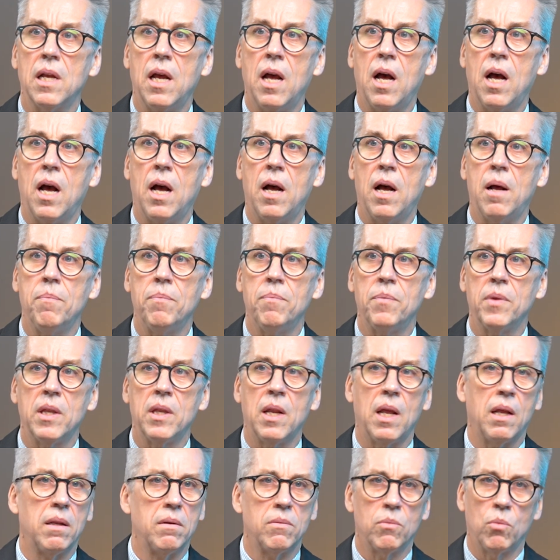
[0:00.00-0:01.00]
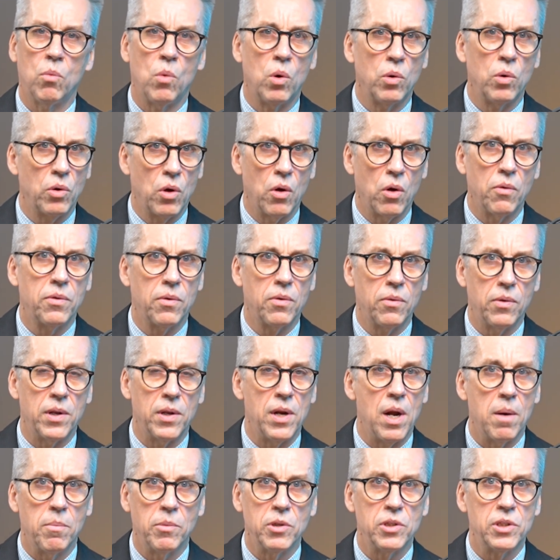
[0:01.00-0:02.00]
Won't go through the
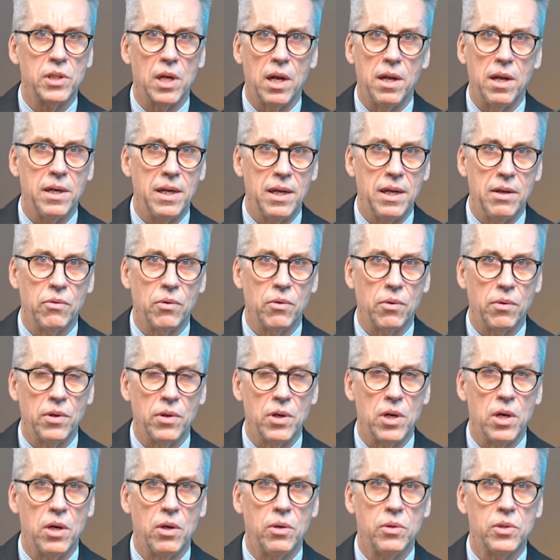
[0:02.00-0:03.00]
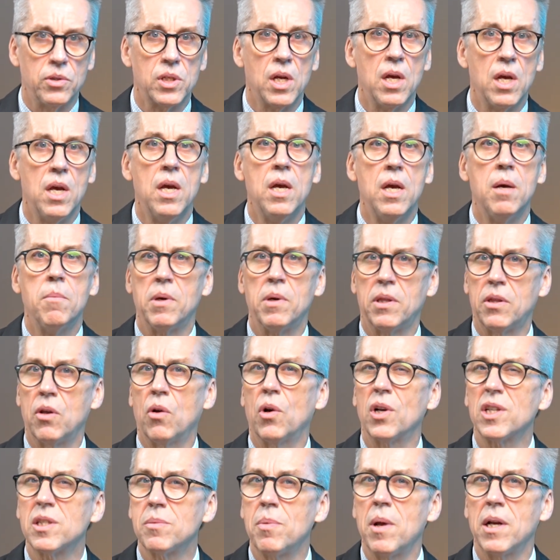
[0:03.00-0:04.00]
numbers on either of those, but
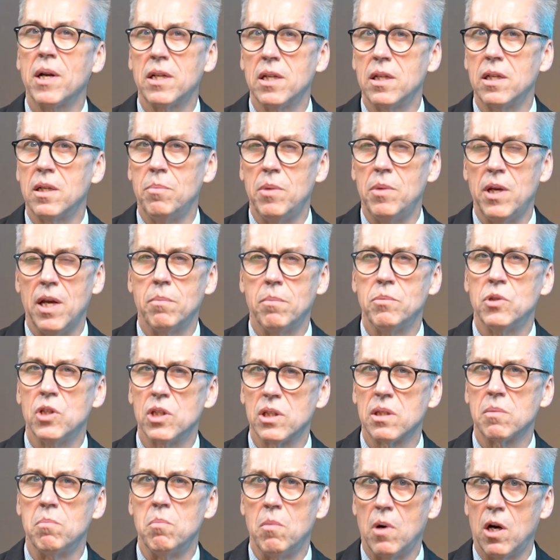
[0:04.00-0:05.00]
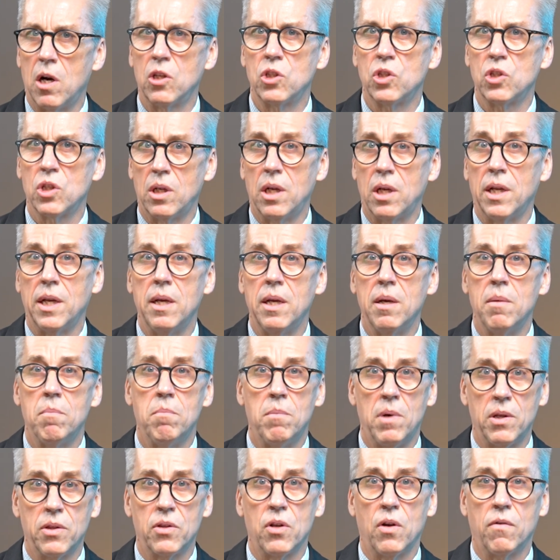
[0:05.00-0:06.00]
they're expected to be up just marginally
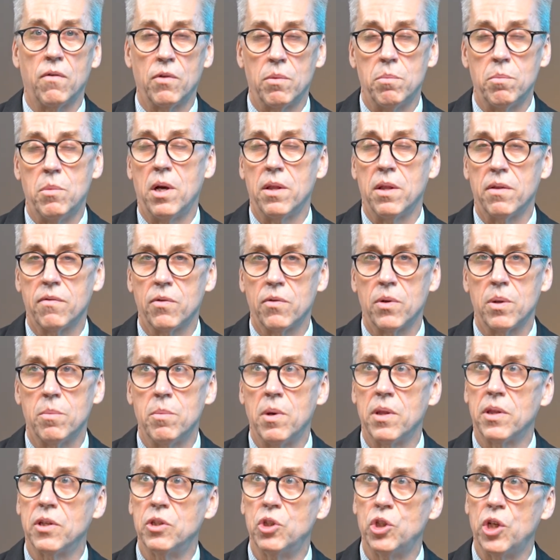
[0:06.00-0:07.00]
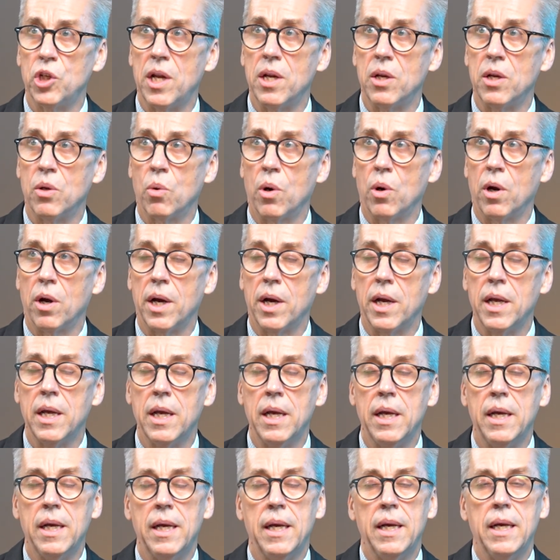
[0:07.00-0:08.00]
month over month for the month of January.
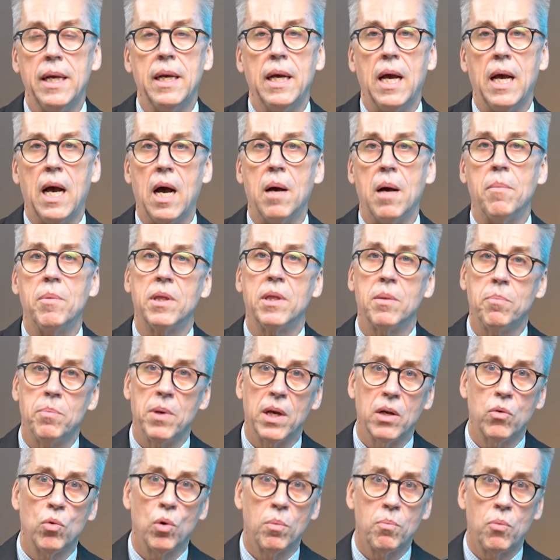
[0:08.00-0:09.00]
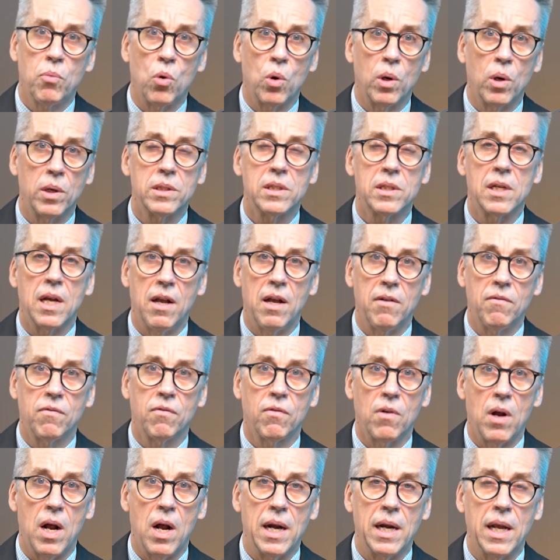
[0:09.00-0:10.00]
But the big reports on
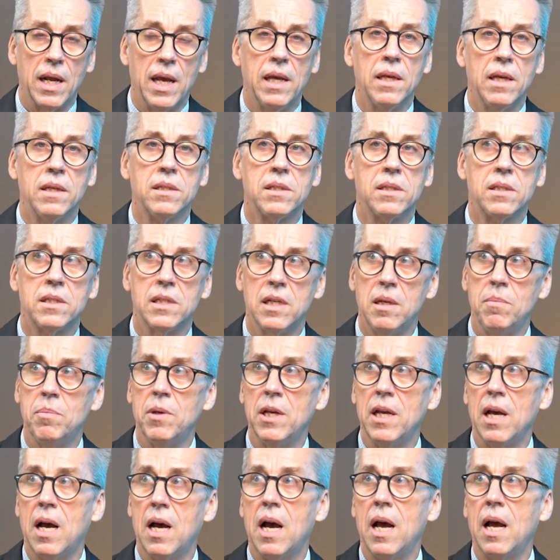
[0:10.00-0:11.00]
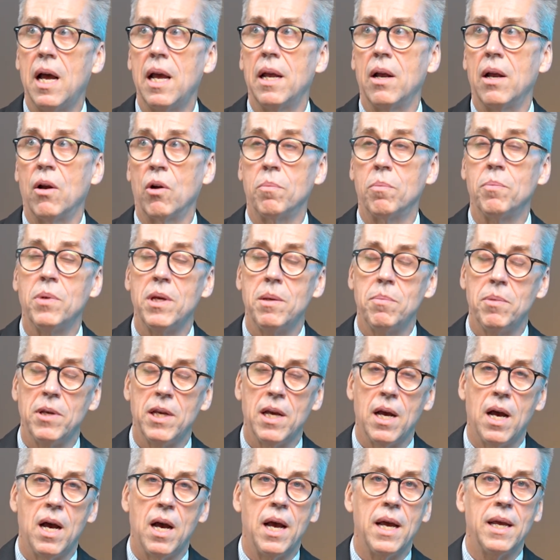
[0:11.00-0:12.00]
Friday, CPI or
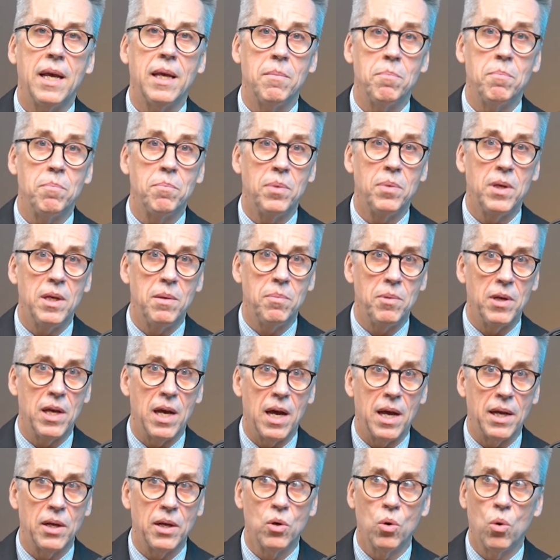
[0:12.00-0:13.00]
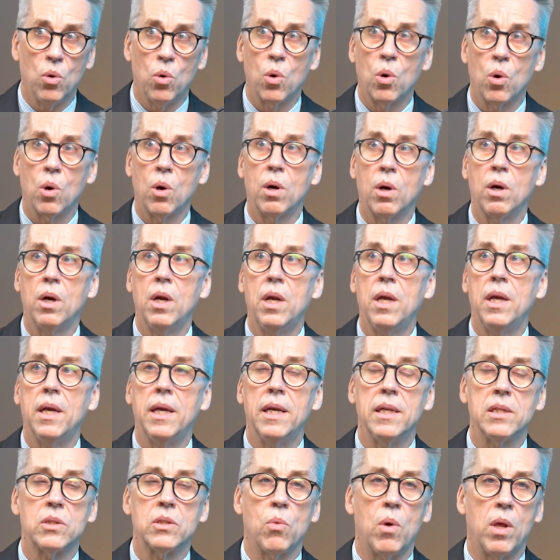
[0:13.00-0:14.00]
PPI and PPI core,
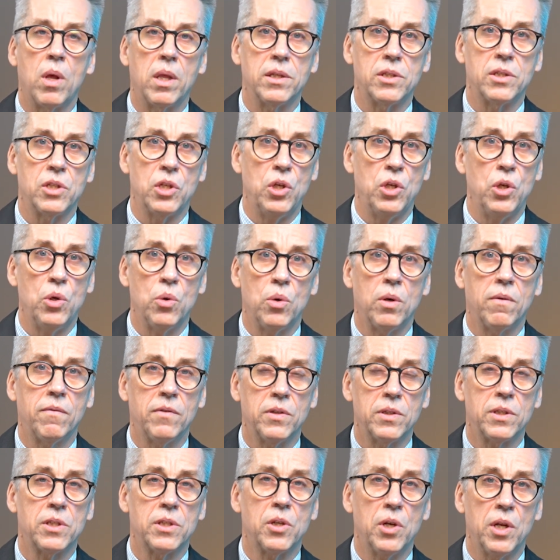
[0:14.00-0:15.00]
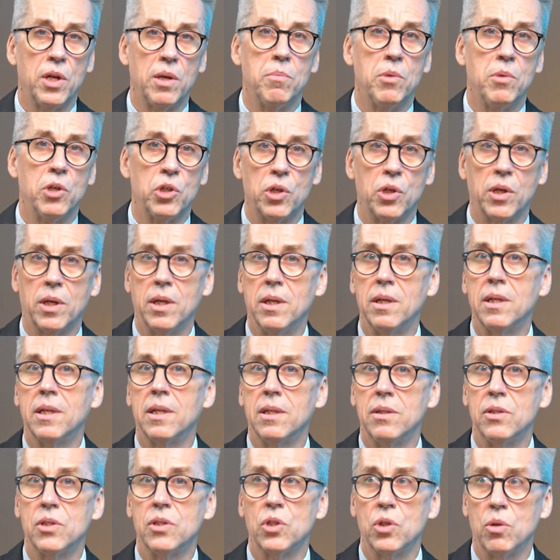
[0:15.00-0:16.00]
as well as the University of Michigan
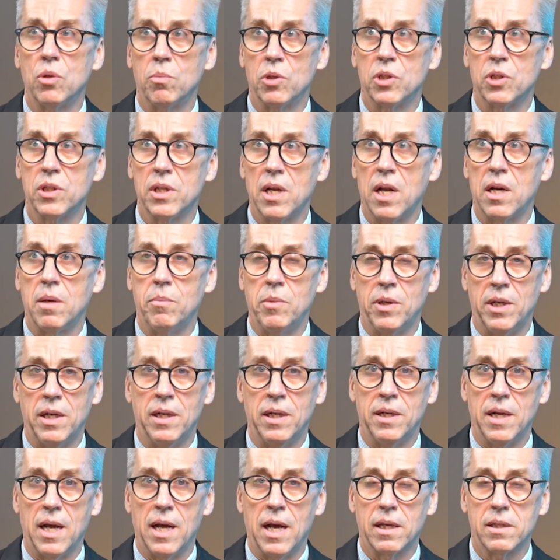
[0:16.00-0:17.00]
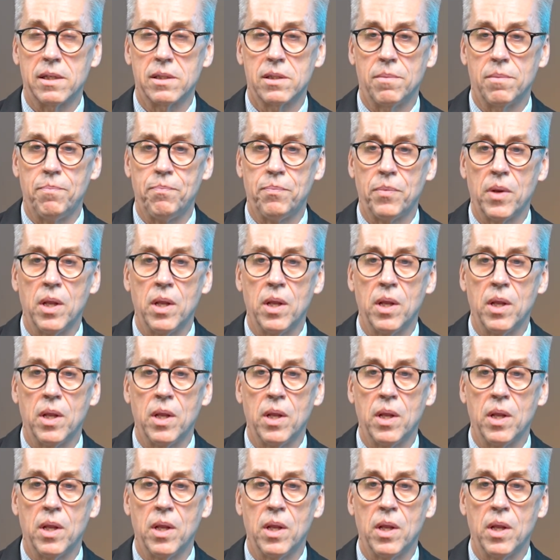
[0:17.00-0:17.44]
Consumer Sentiment Index.